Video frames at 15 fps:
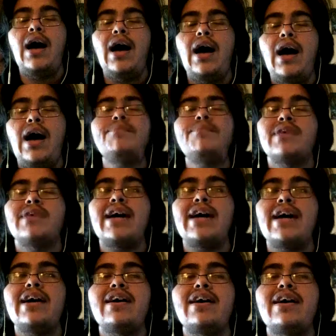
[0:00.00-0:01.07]
Yeah, I mean, I
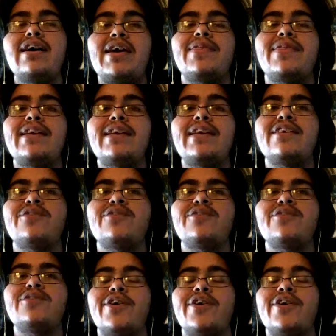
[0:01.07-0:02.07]
think since we're only